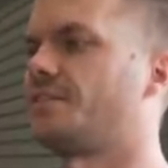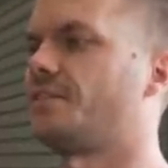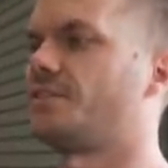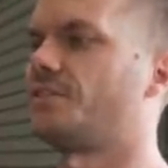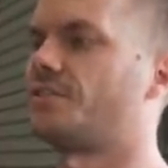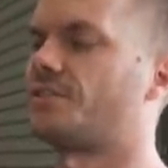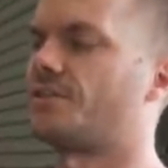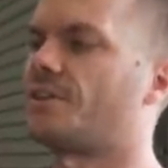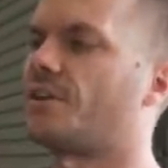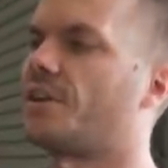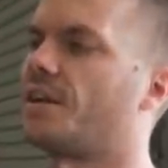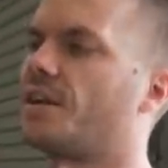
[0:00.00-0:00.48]
You
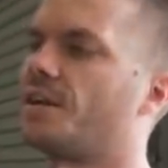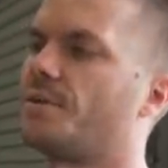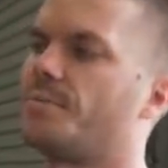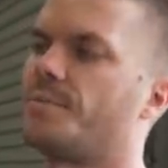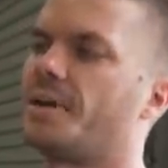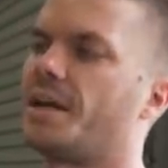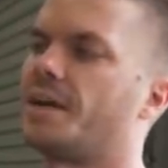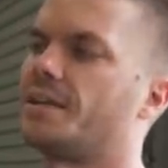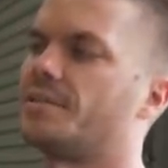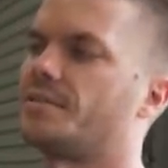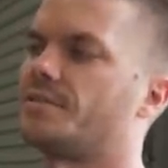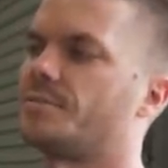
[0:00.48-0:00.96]
can try and
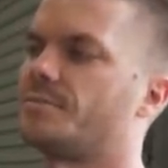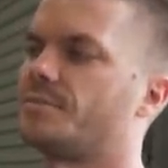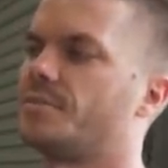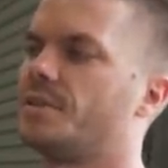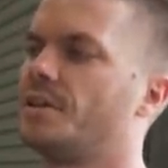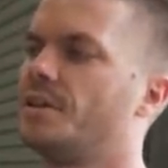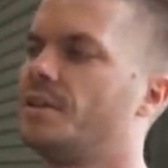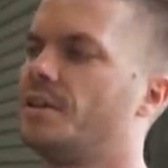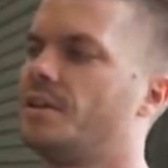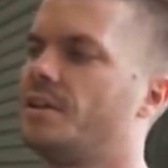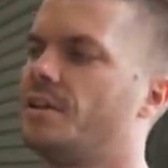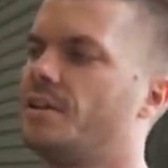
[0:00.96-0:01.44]
mount them
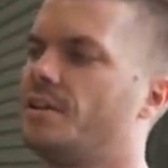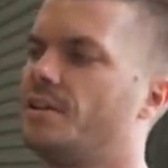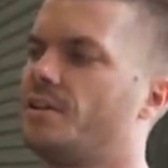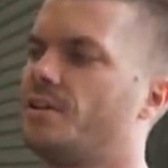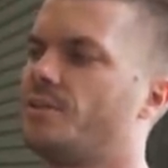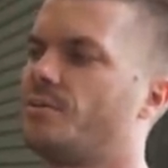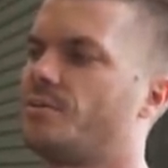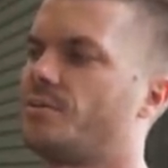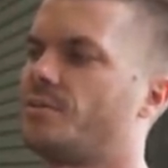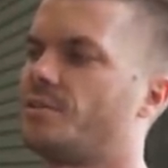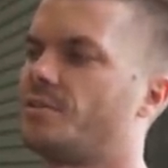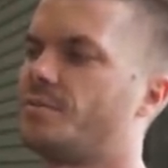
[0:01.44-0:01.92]

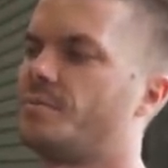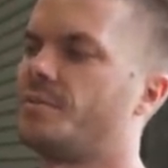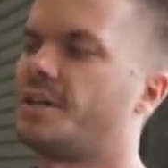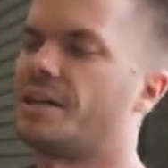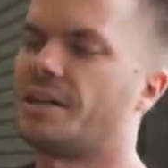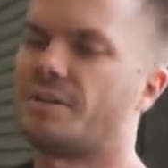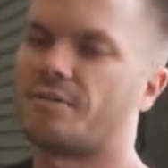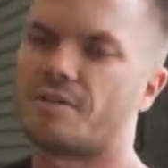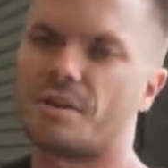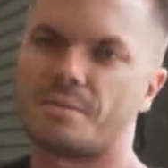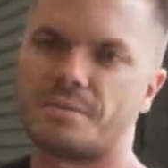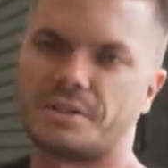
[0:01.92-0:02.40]
with as
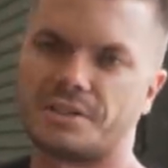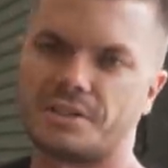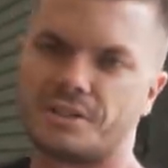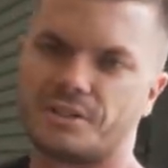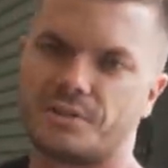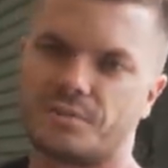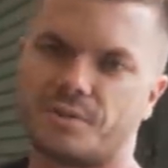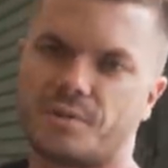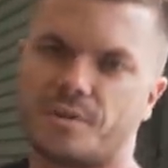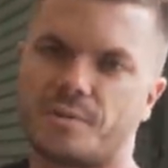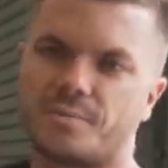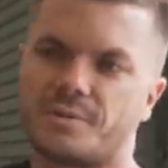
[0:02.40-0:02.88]
many rubbers
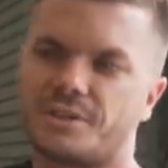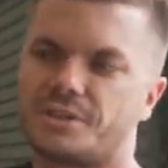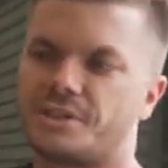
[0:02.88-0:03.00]
as you want,